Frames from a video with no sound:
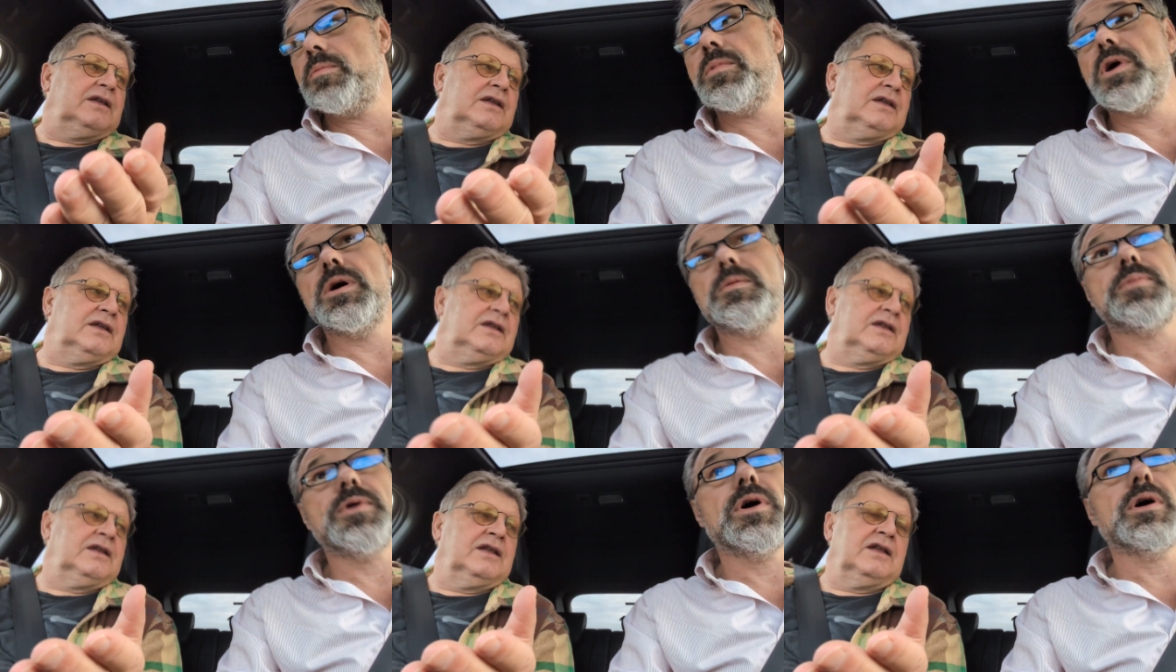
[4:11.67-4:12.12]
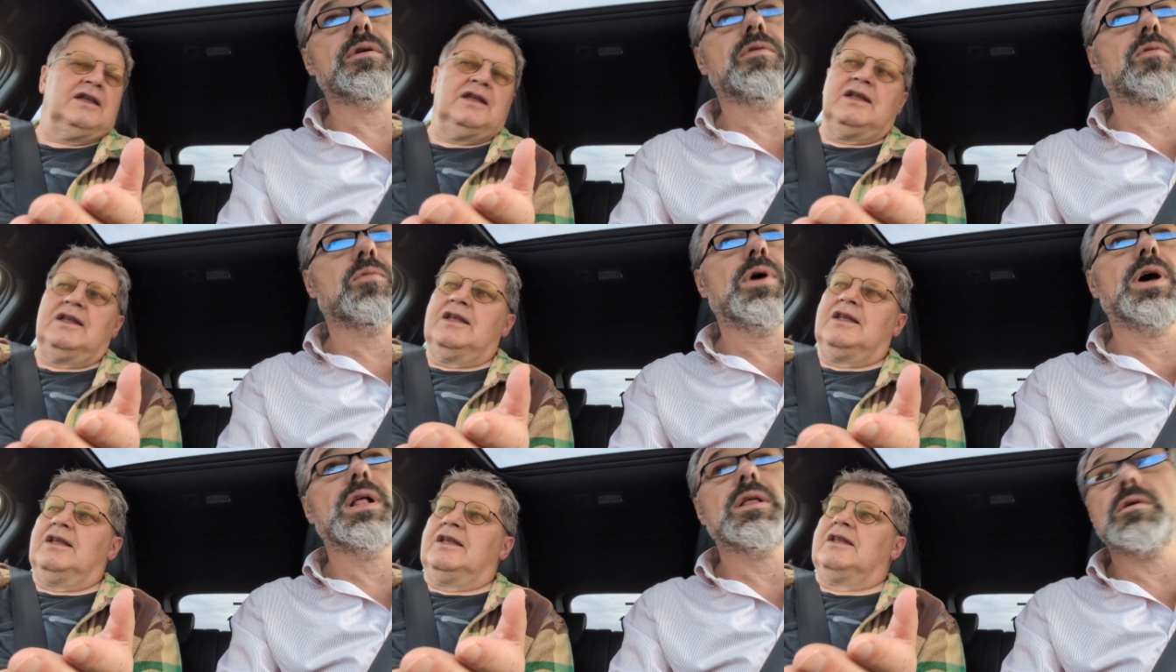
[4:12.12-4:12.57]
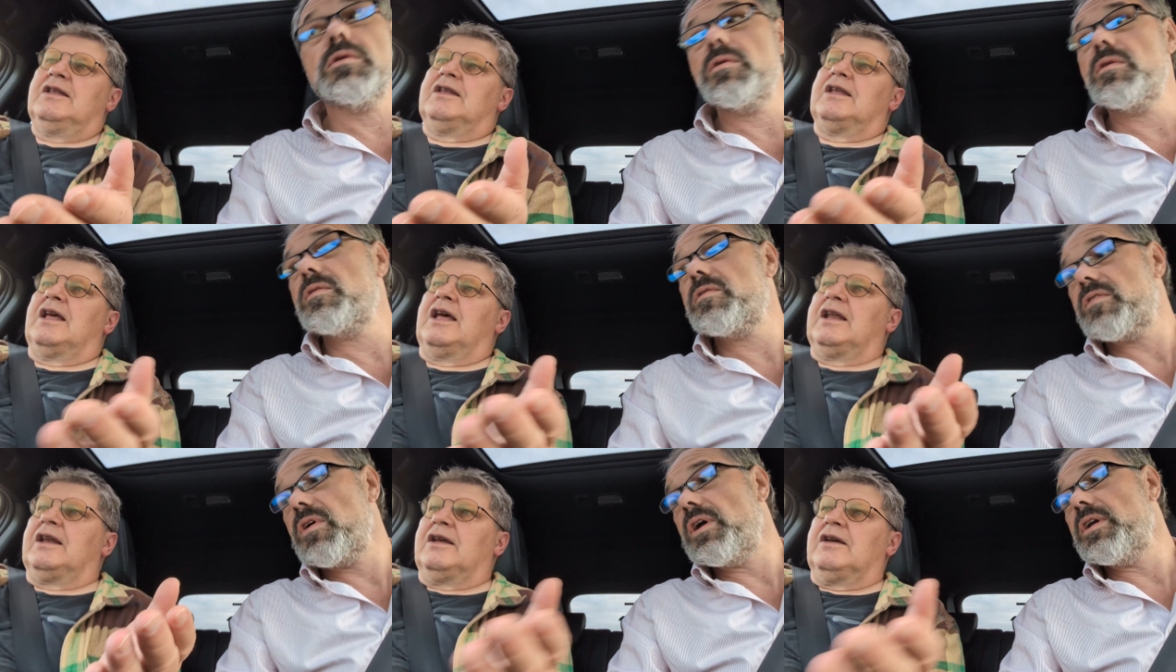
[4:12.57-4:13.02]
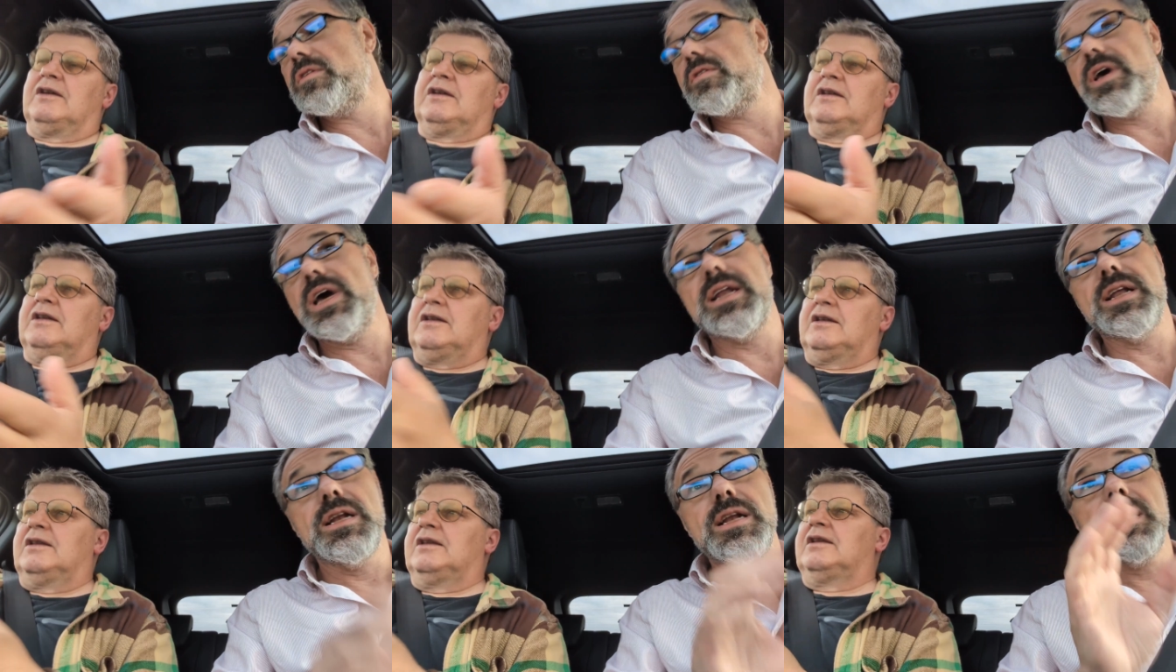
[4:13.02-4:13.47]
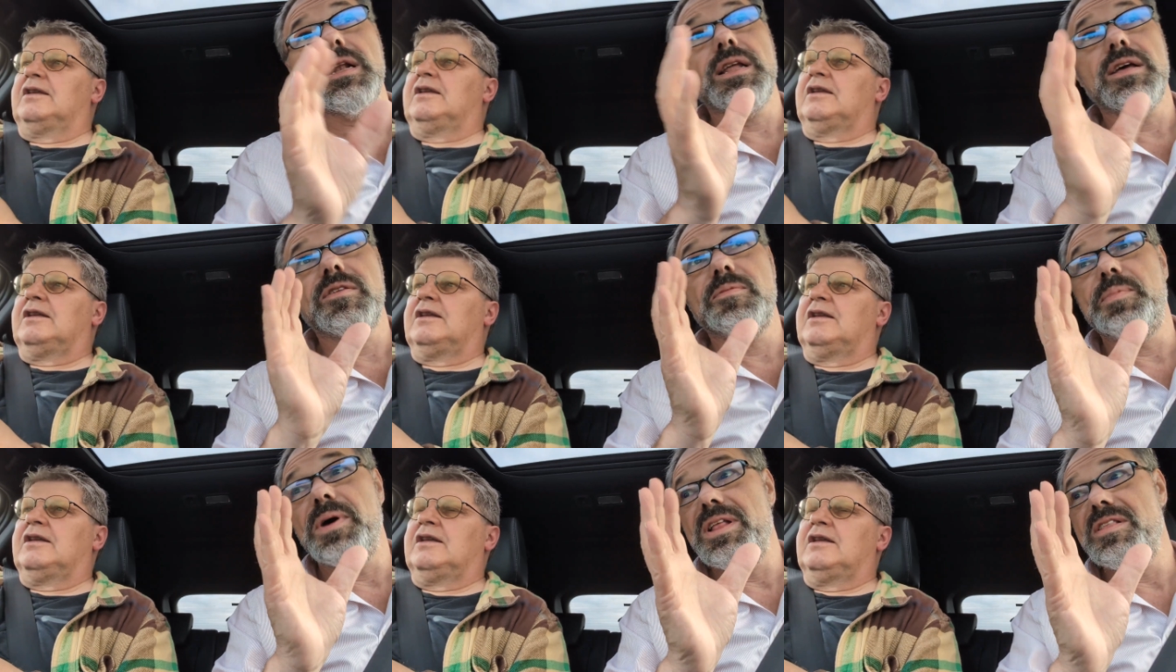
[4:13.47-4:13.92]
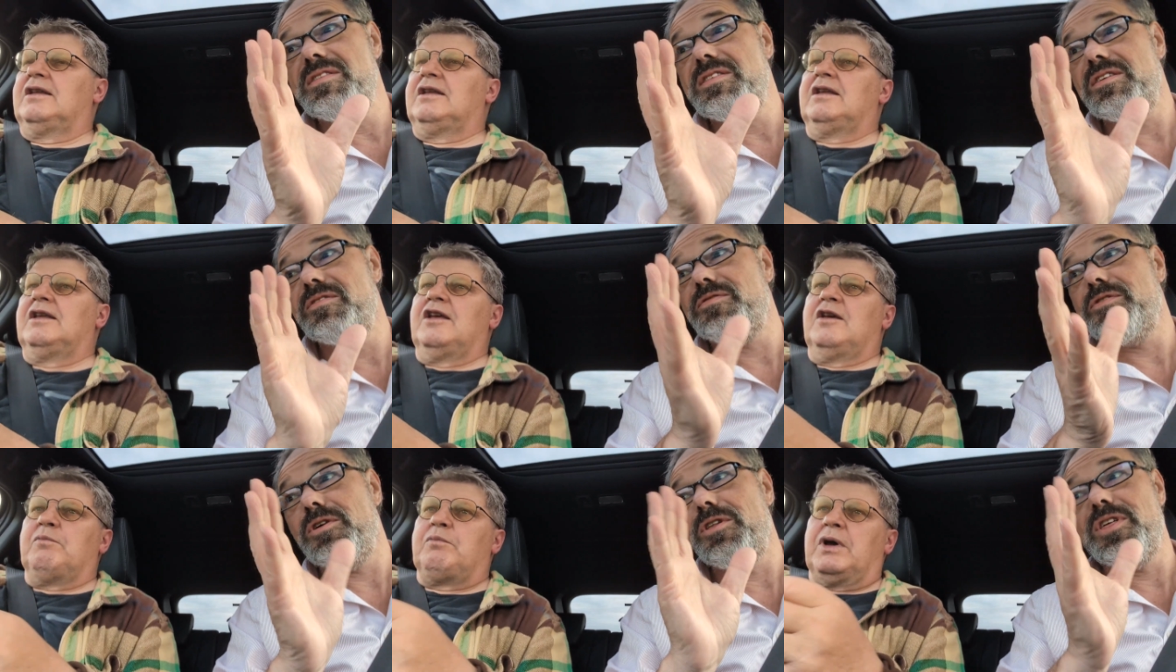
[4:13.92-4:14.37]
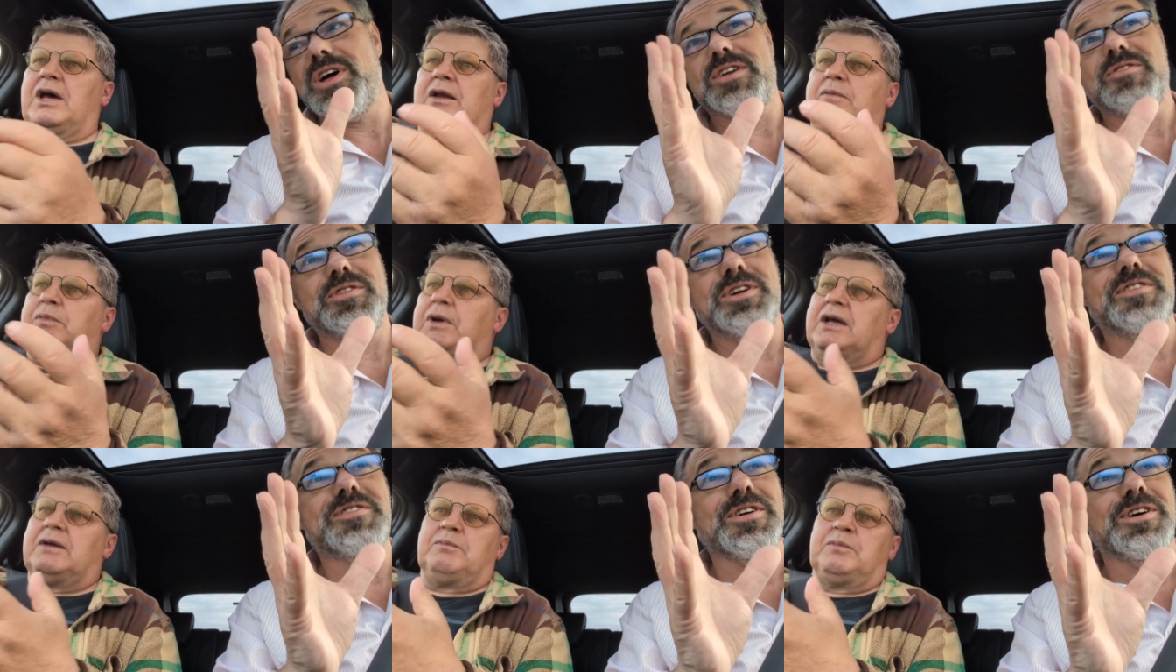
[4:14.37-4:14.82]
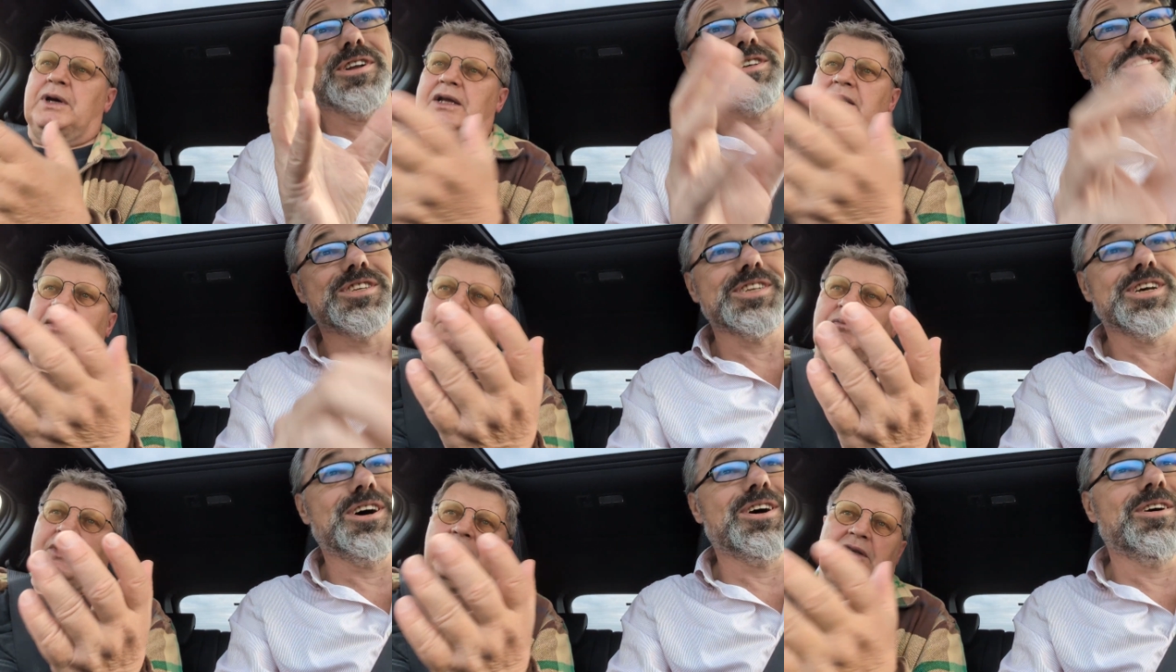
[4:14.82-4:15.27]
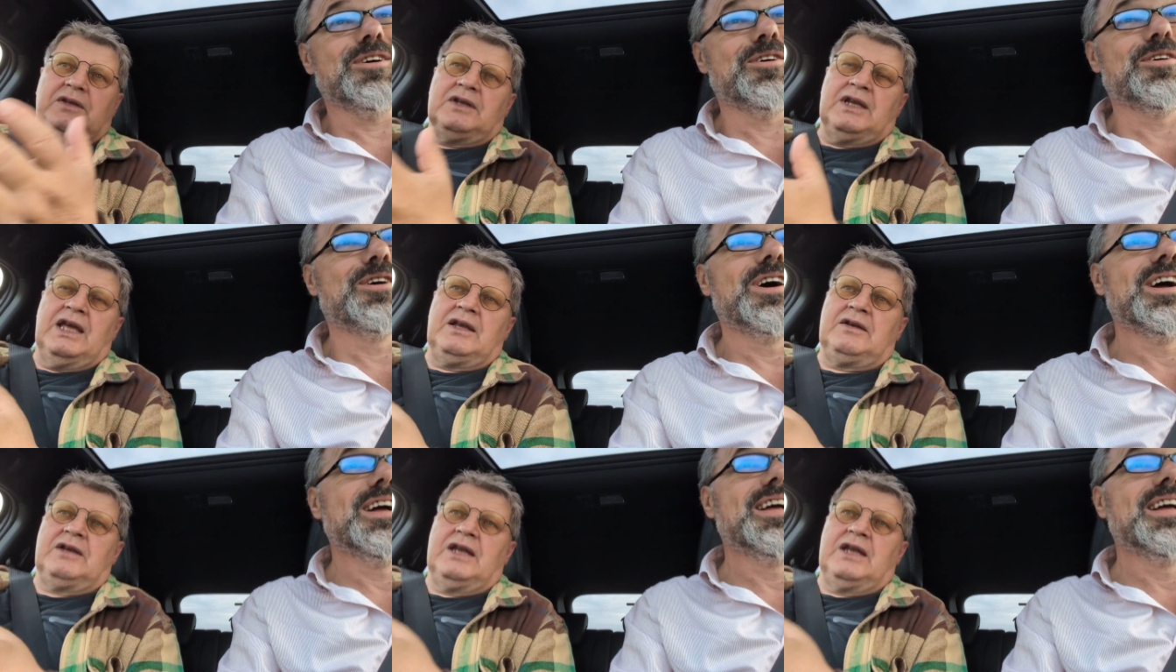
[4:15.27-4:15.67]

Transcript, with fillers: on my part as well, because it's starting to get a little expensive. All but, that research, but, but,